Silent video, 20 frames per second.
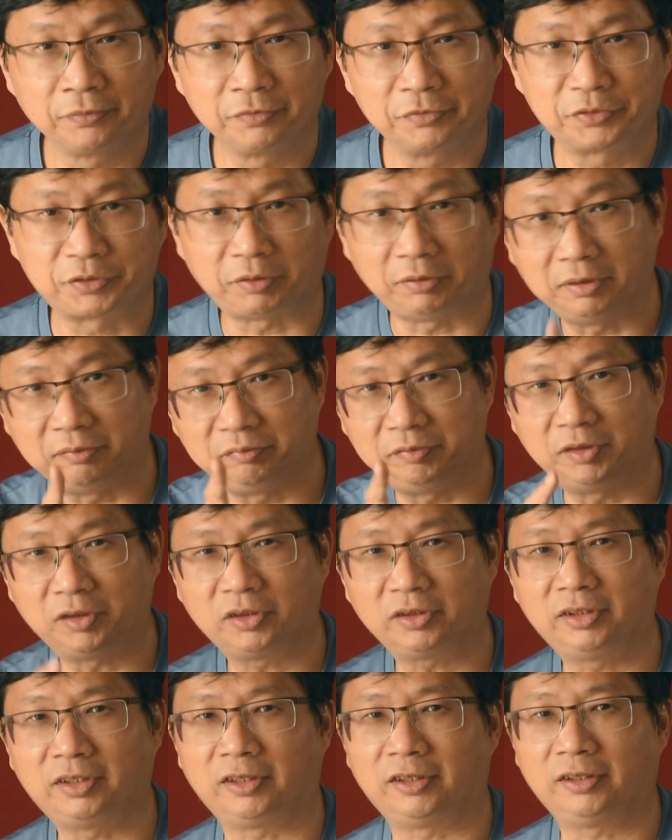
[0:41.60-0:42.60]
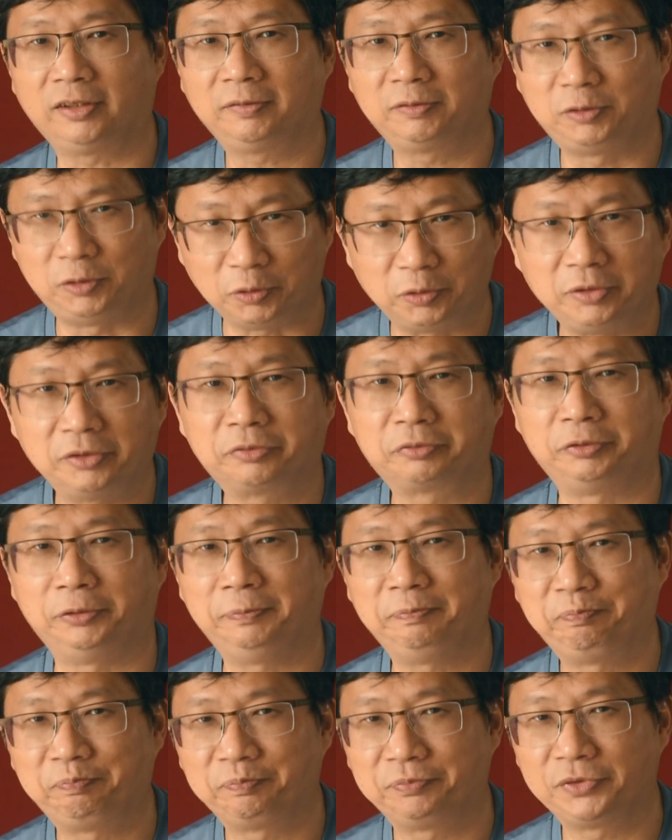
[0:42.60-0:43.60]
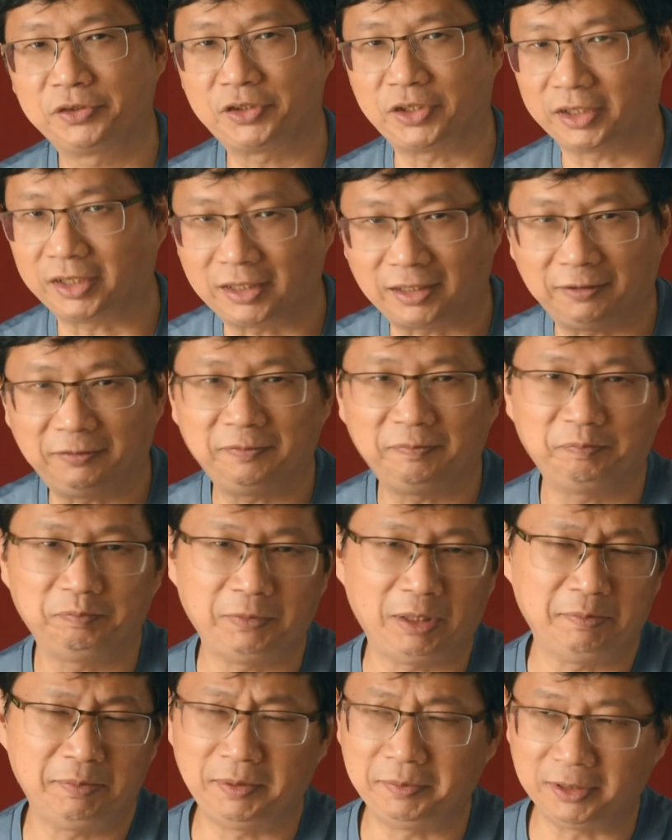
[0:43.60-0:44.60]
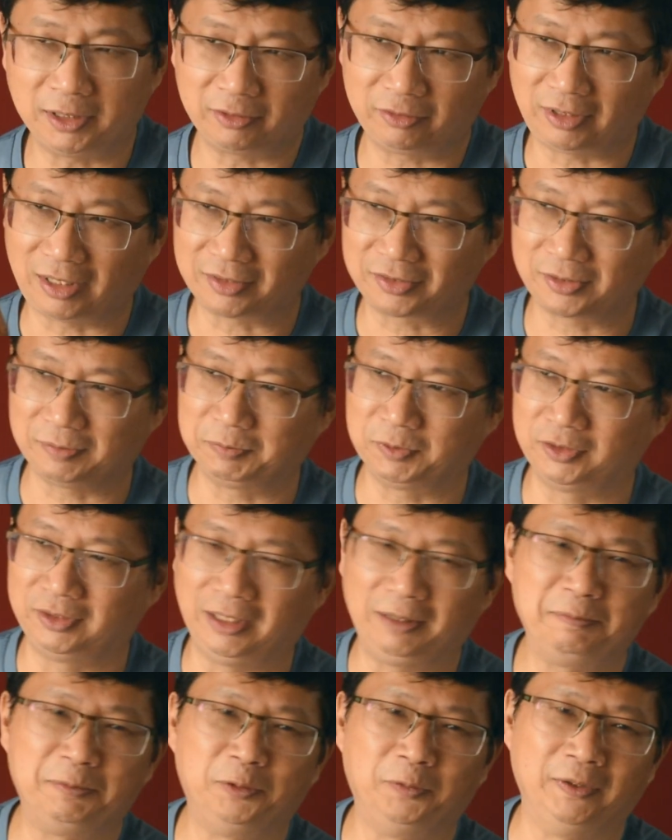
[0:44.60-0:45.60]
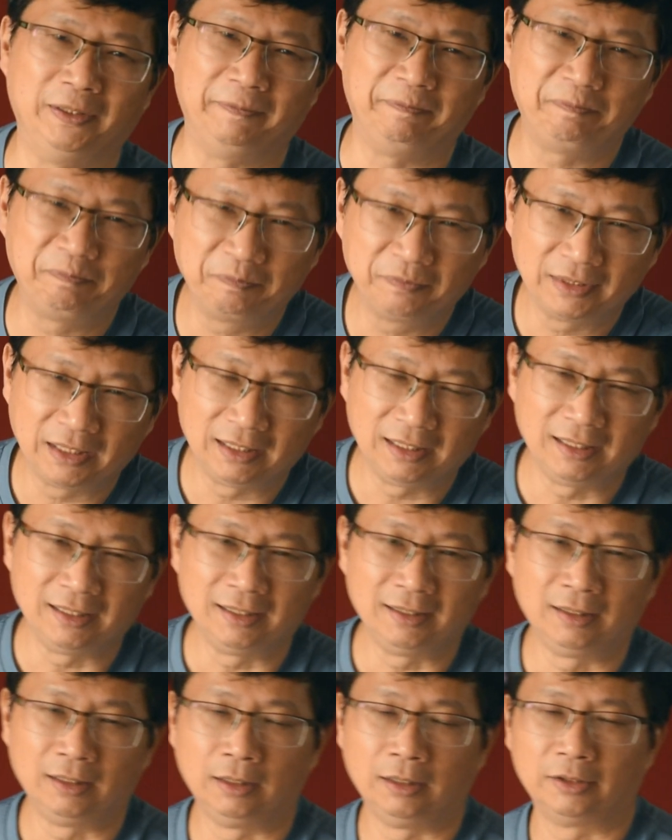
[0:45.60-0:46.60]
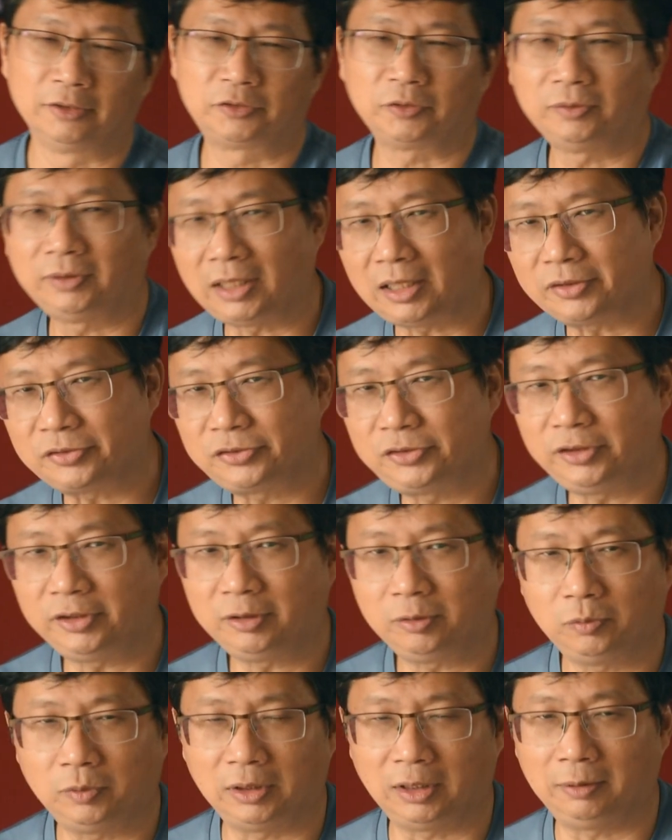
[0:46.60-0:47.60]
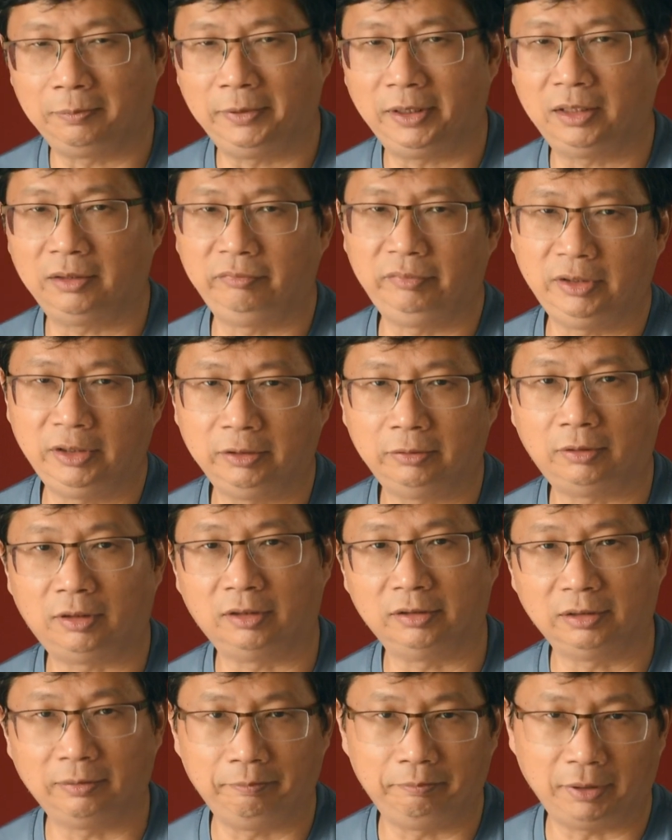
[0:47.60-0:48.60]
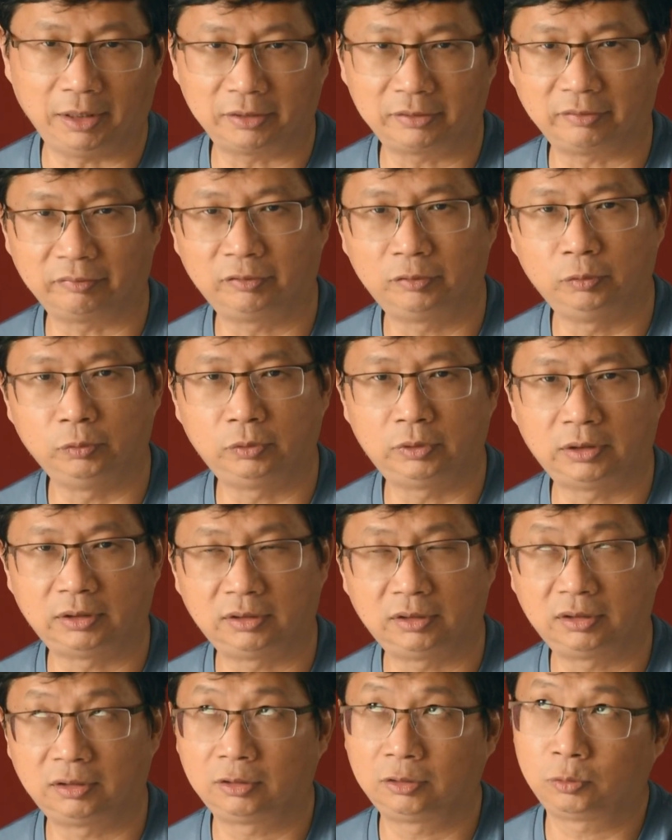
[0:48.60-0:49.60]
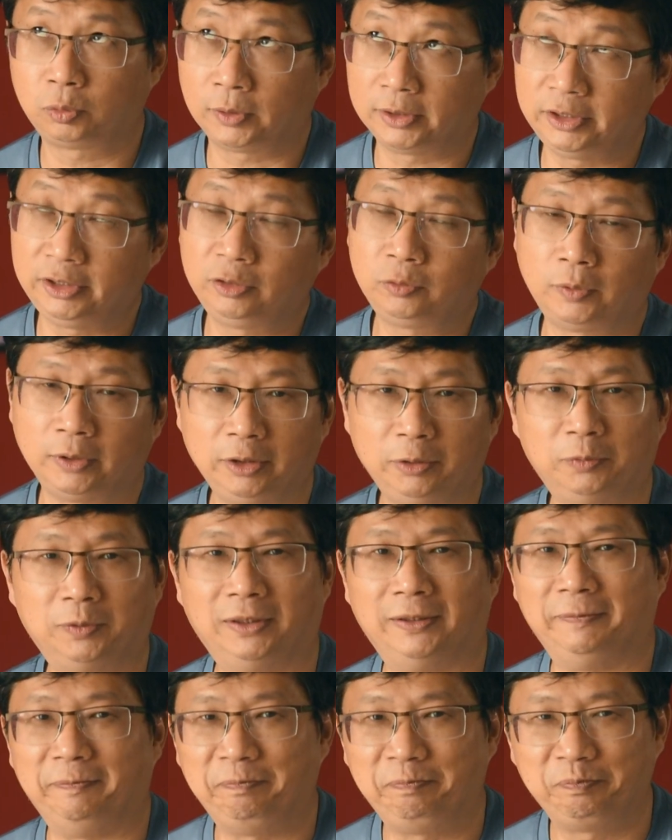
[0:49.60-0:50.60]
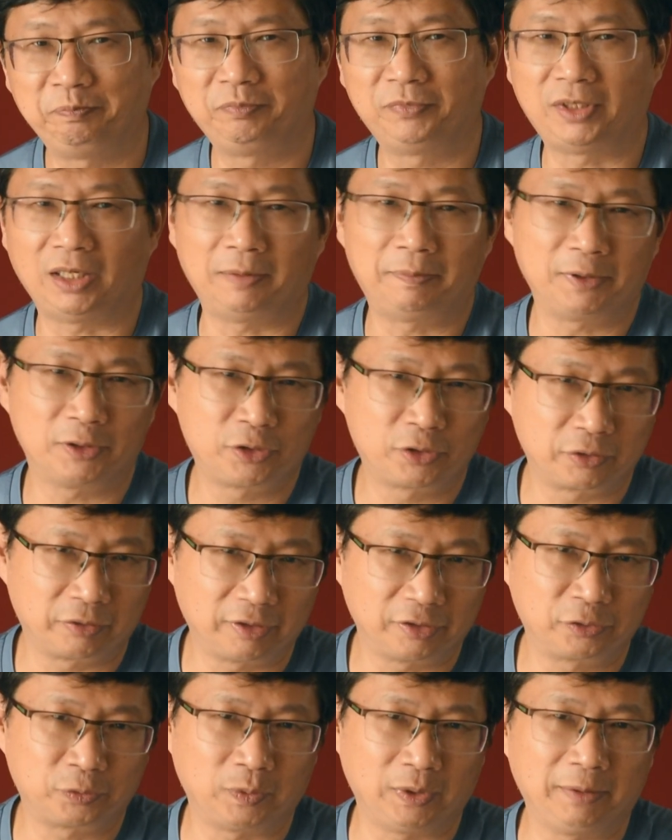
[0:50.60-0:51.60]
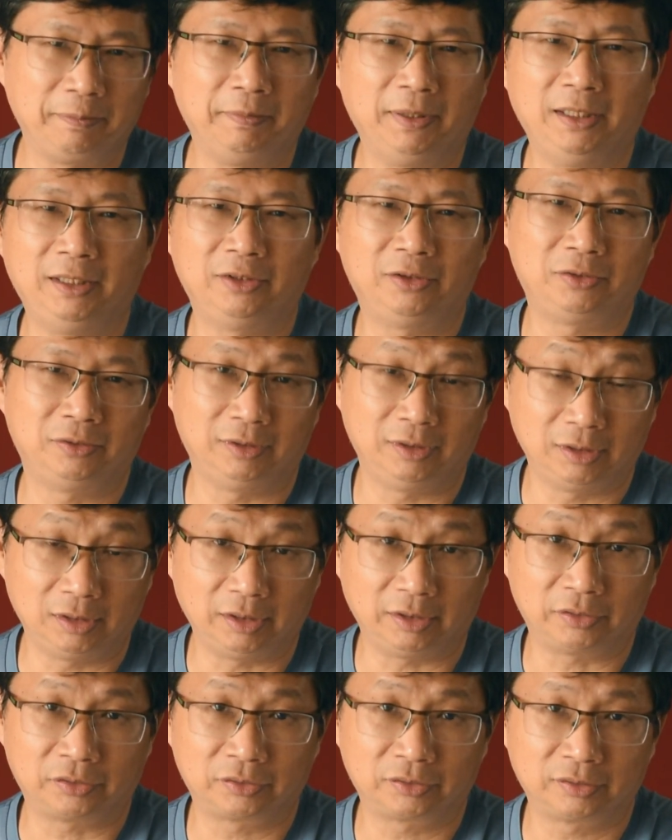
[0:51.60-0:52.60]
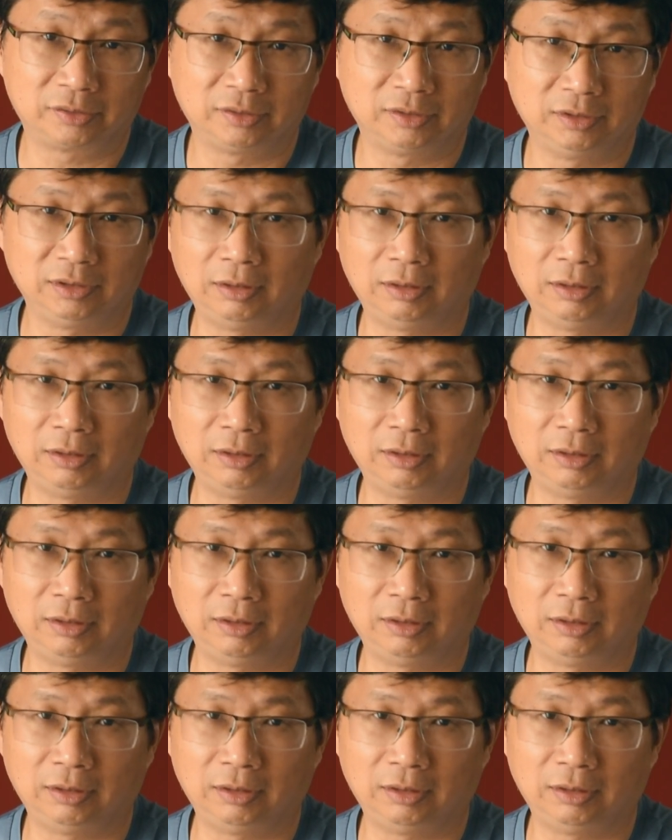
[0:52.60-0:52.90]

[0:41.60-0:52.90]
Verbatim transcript: So if you're there, go to his room, check it out, and maybe harass him to demo it. So last year, when I made a video on the best of 2021, the Apertura Swing made it to the list.